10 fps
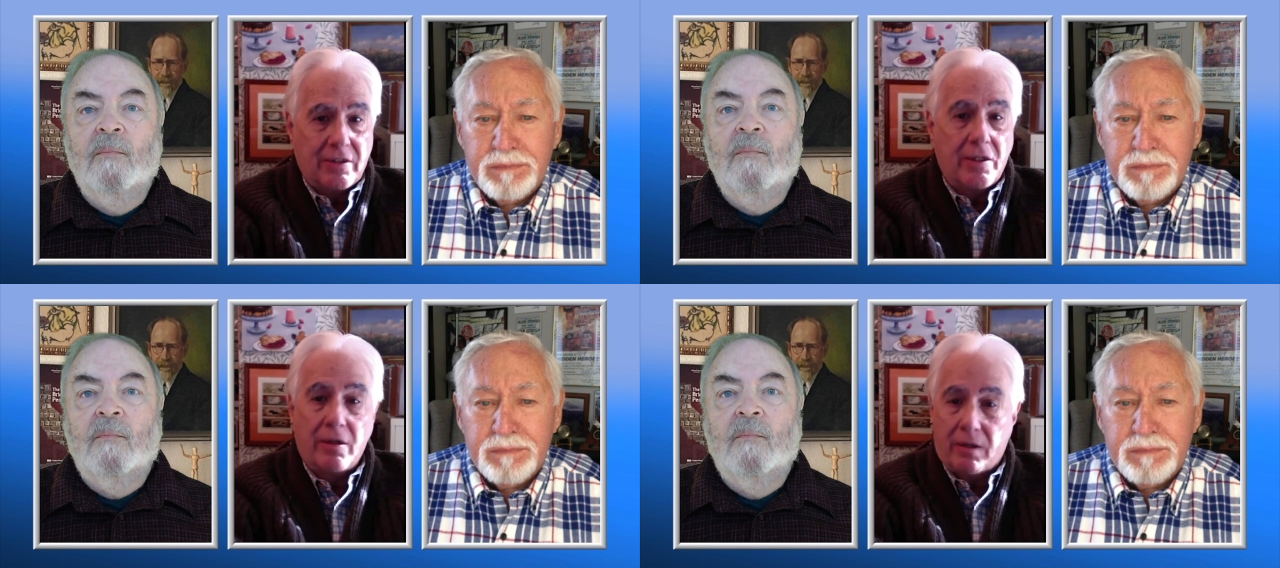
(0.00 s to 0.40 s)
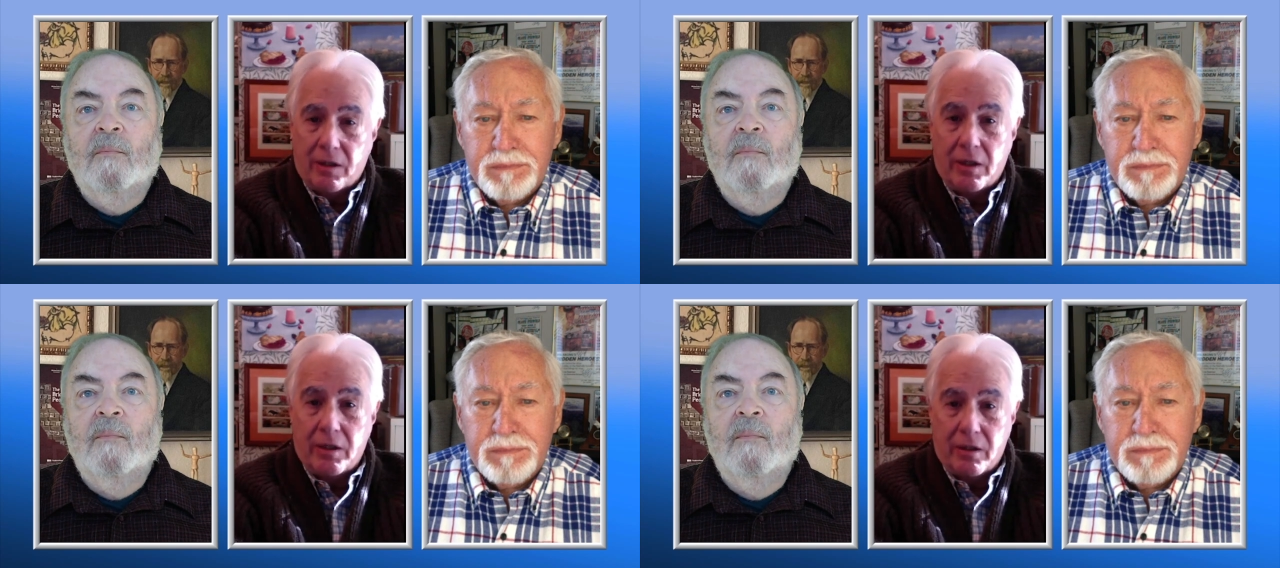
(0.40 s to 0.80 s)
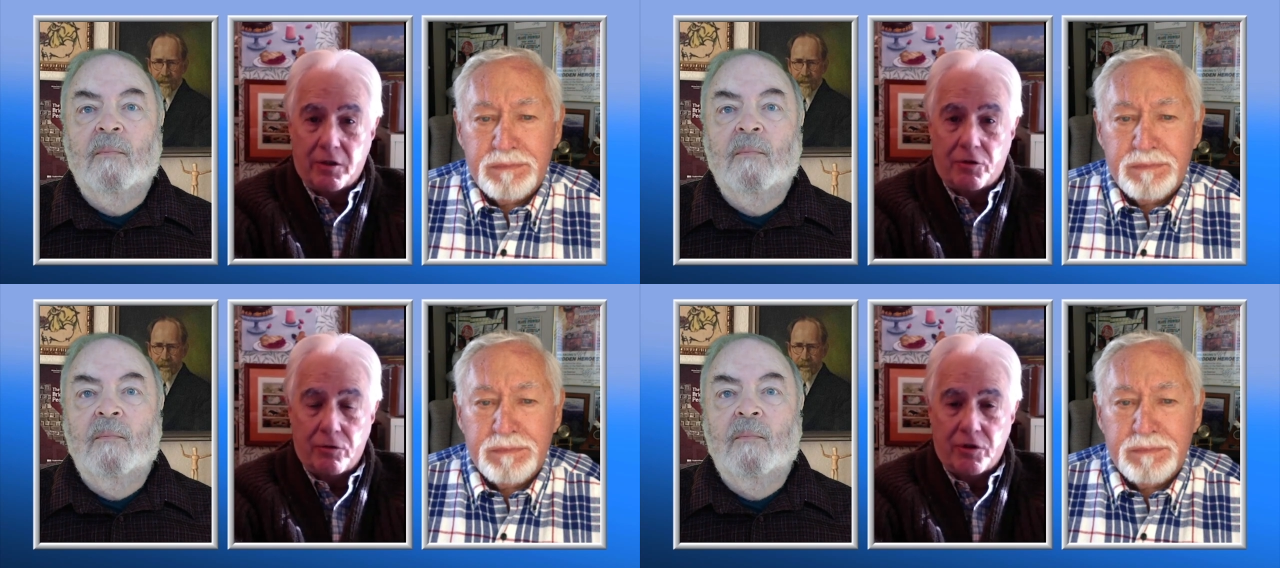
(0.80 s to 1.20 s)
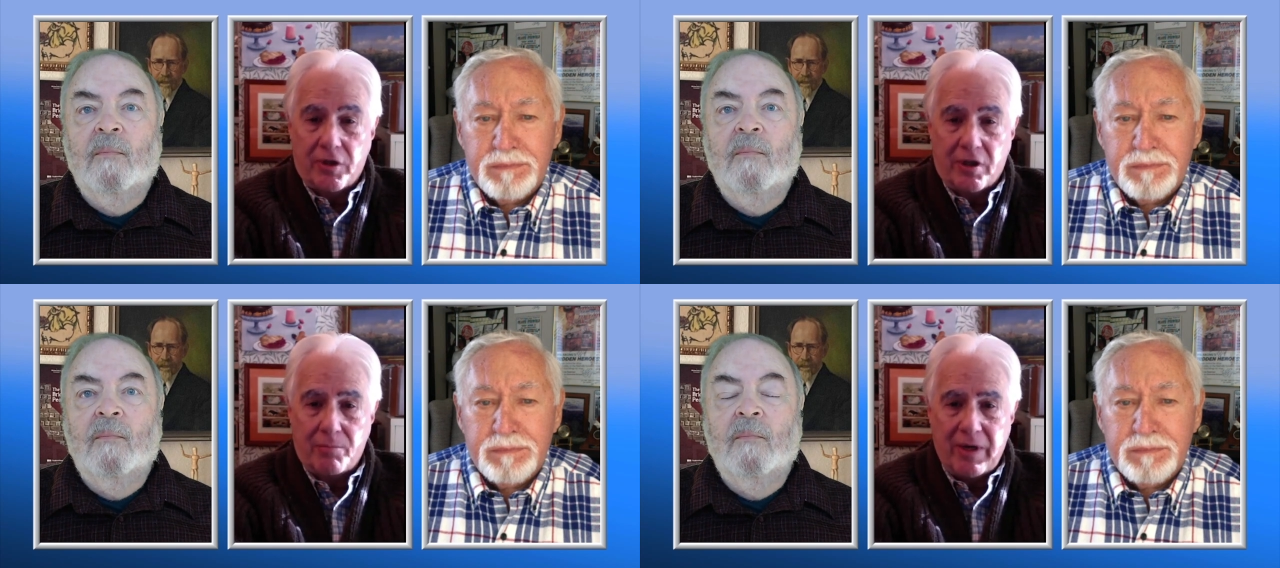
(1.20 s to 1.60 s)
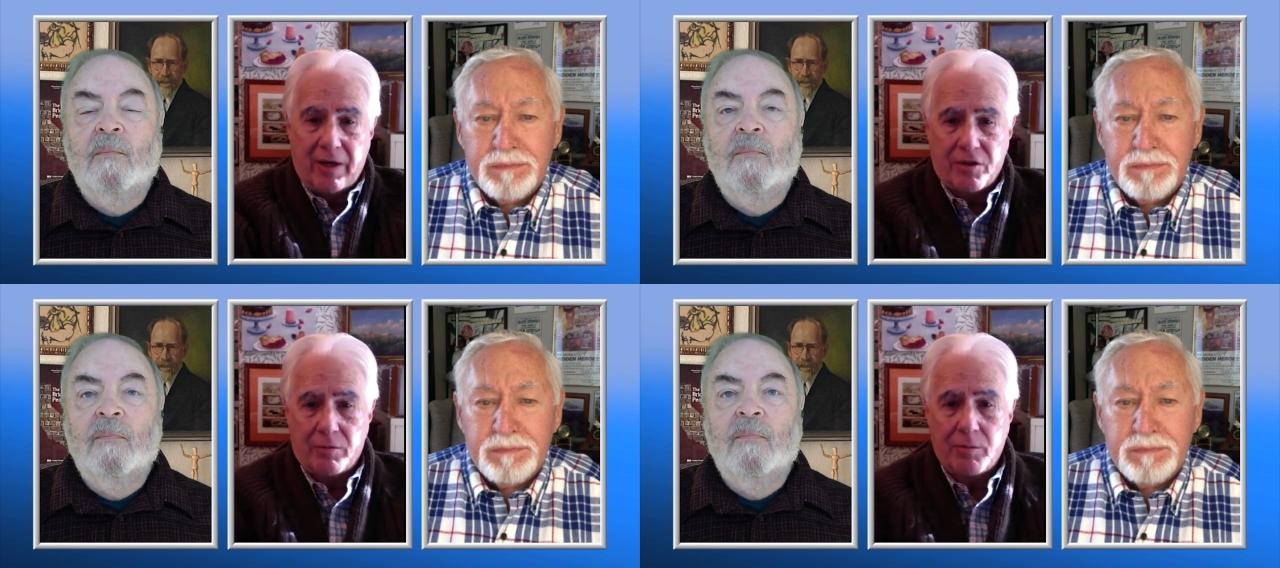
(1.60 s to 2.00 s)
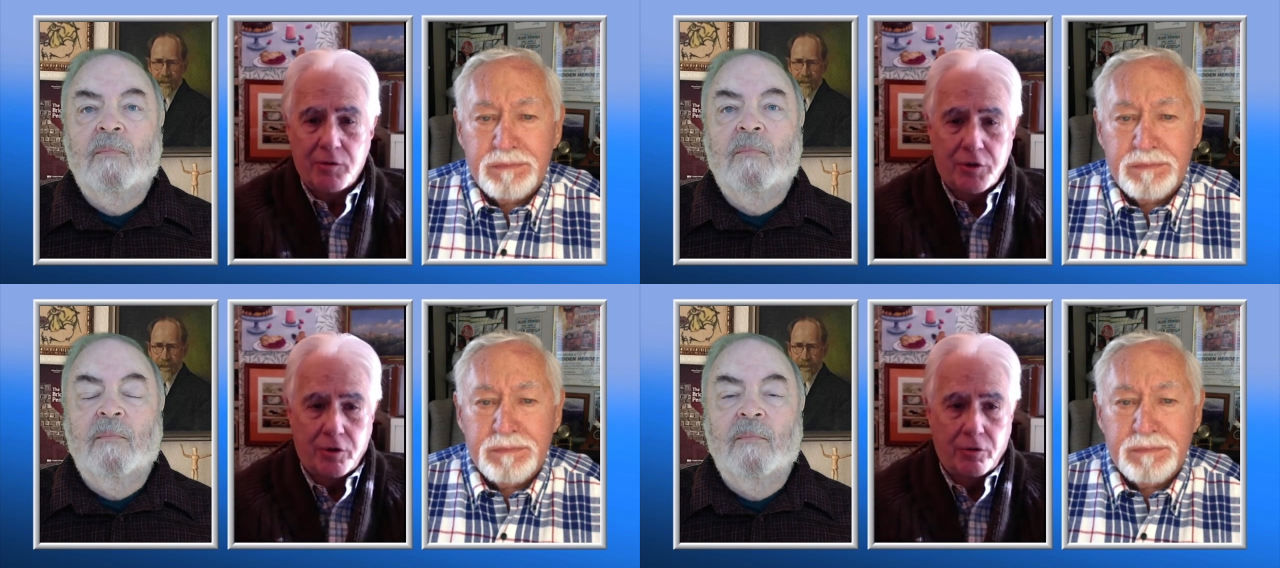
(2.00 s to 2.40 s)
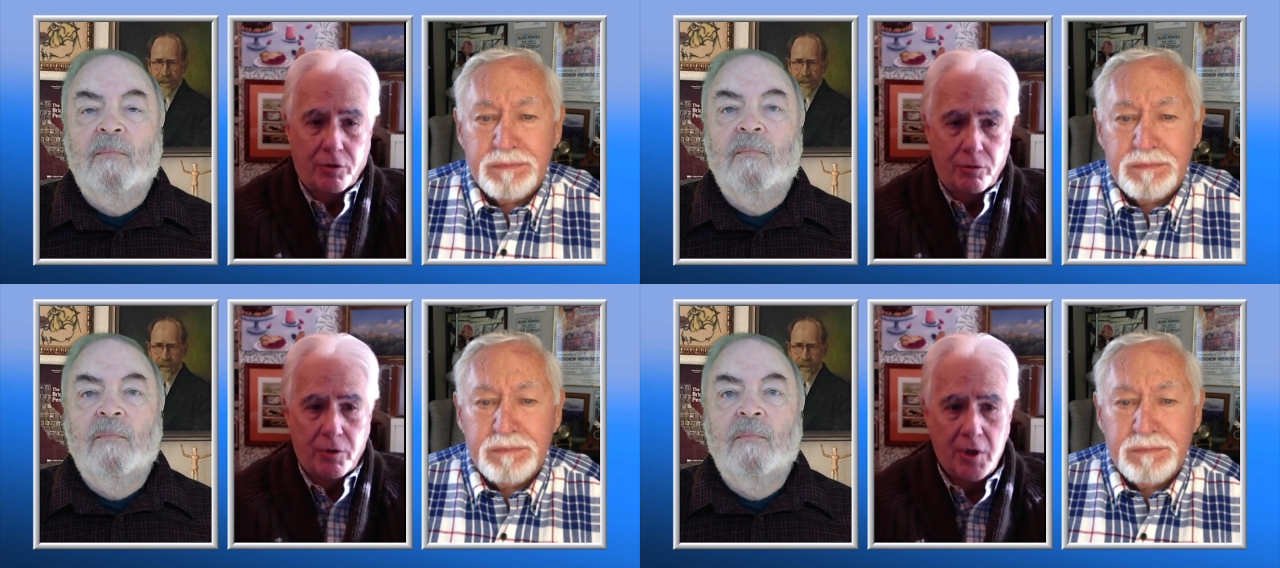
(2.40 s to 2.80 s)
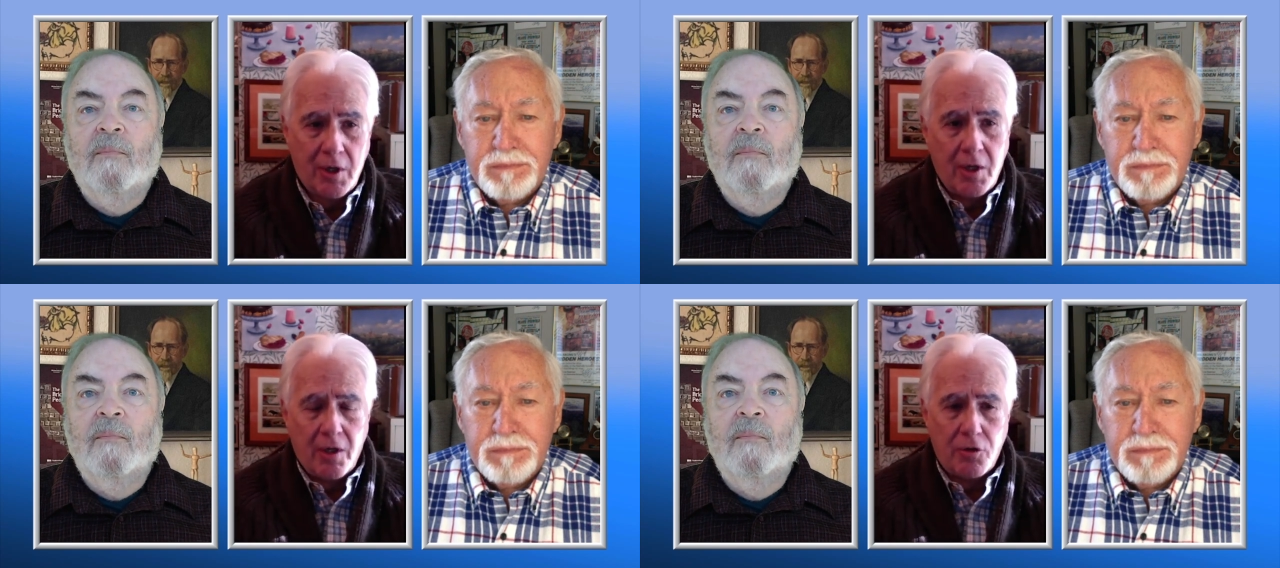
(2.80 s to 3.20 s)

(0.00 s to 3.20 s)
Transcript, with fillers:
Speaker 1: that's another thing I did as soon as I got back, because I was supposed to go to